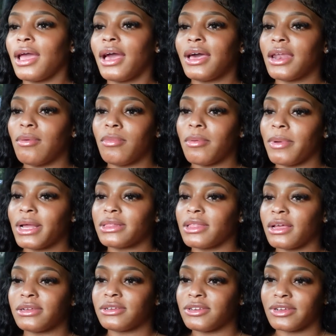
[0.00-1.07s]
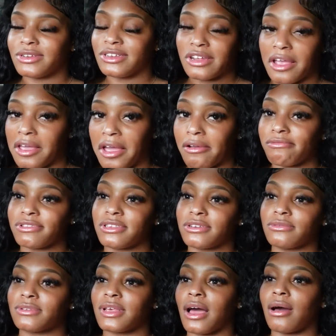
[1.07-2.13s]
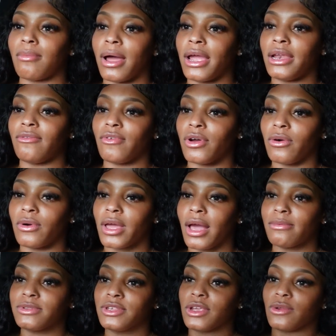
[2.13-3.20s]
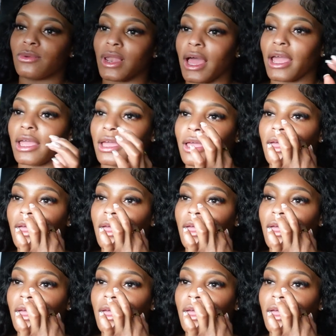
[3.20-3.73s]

and I'm gonna make that shit shake every single time. I ain't even gonna cap to you. Like,